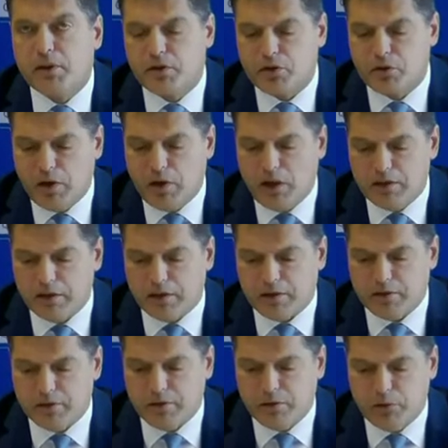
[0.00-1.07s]
in Somalia,
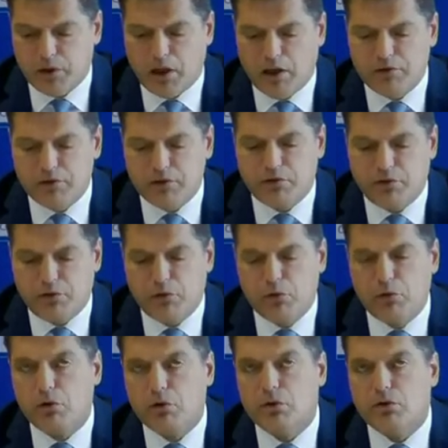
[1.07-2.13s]
where after
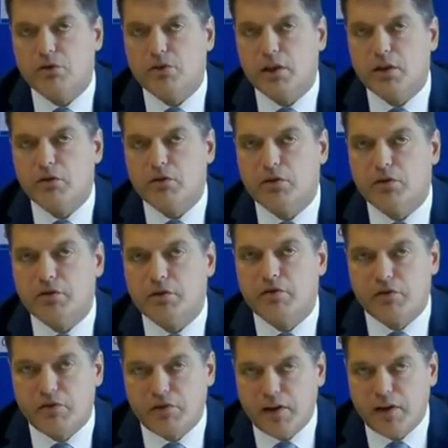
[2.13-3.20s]
four consecutive
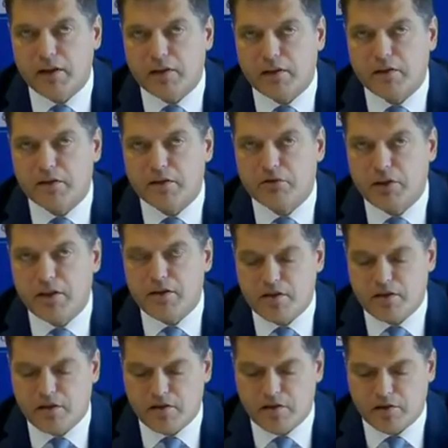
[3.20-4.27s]
failed rain
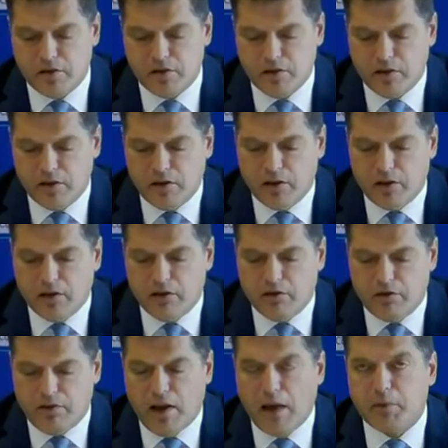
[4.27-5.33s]
season,
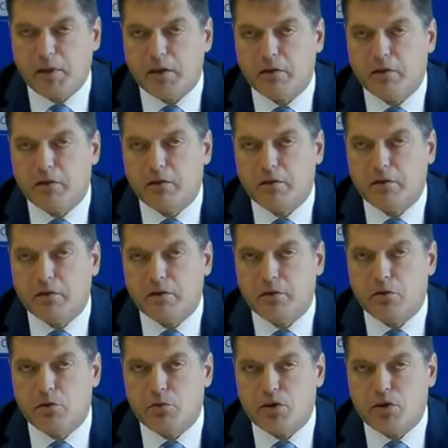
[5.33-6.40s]
famine
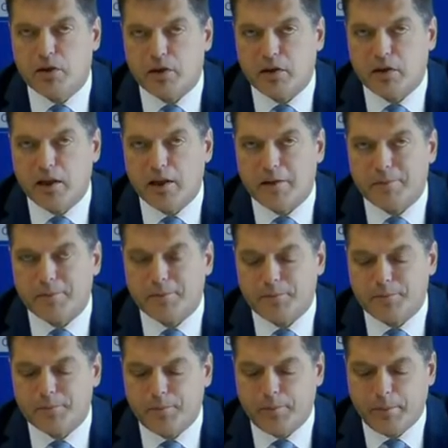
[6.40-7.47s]
looms yet again.
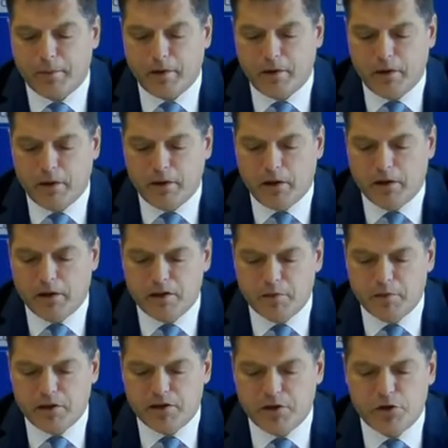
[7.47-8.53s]
And
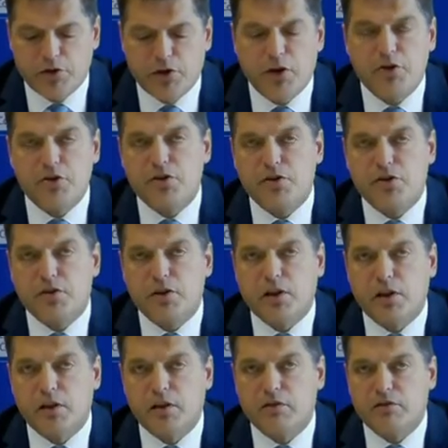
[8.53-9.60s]
similar situations
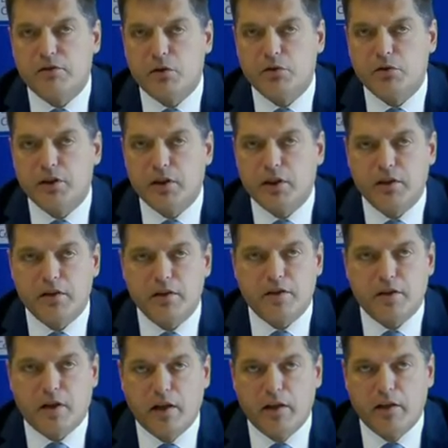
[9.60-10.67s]
are unfolding in the
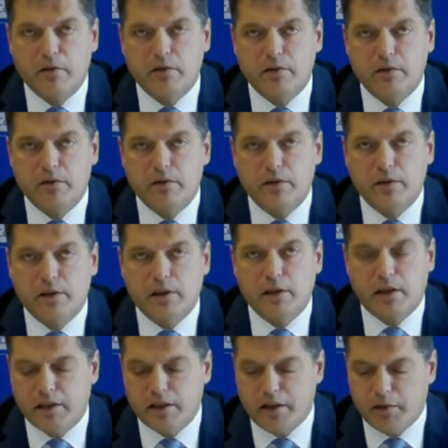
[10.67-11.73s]
Sahel,
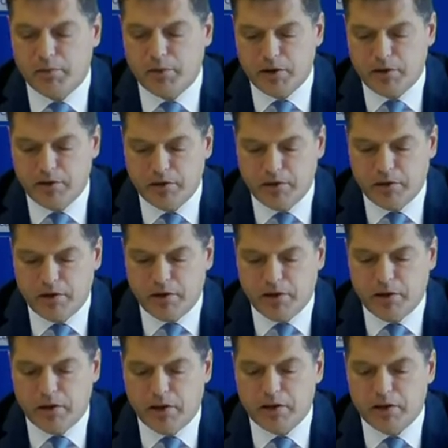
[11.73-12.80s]
in Yemen,
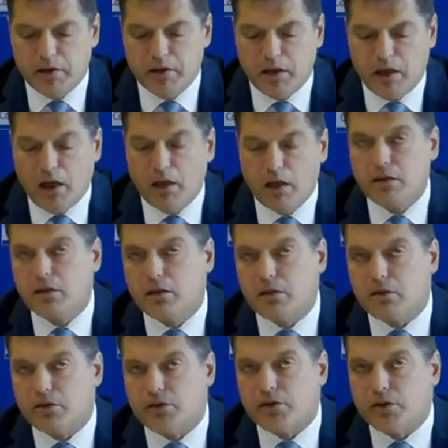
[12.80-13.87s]
and in other
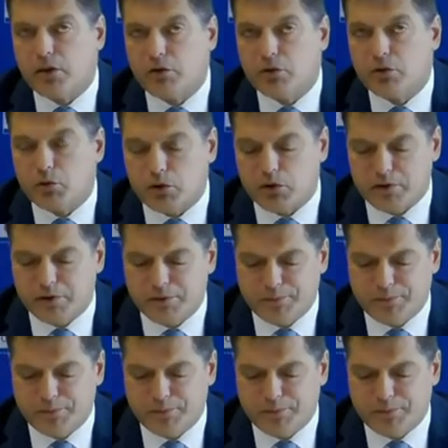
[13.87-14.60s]
countries around the world.